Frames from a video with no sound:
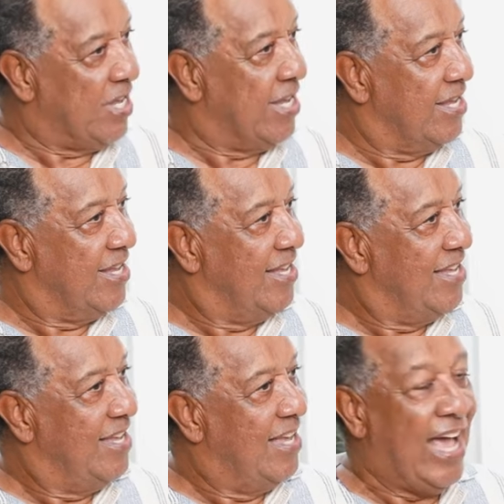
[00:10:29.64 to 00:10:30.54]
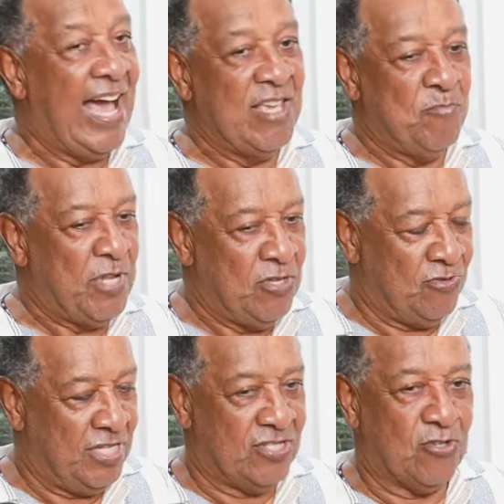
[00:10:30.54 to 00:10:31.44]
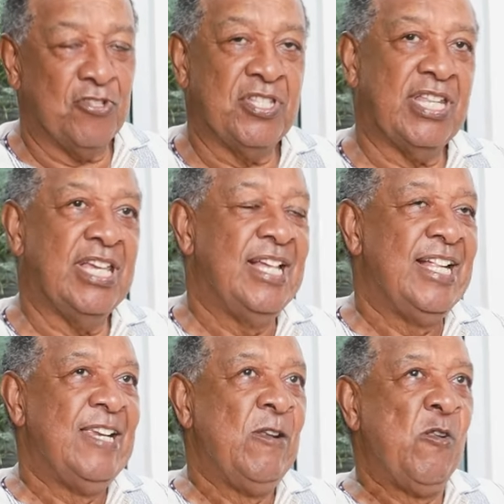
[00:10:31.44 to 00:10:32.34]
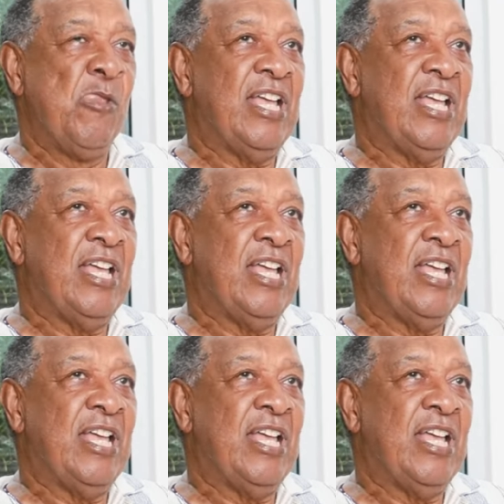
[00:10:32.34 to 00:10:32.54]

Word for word: I'm not surprised. I printed this I'm not surprised.